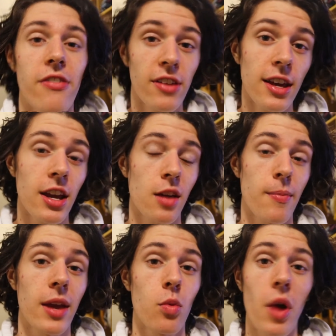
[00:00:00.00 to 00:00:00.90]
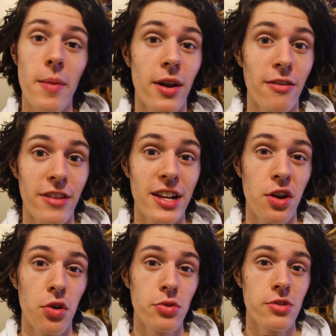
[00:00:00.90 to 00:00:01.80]
I feel like I can make way better
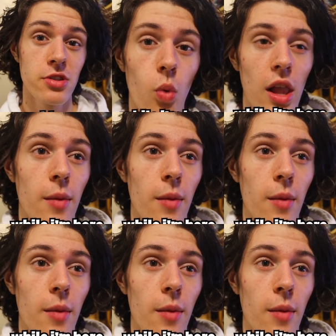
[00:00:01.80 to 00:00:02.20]
videos while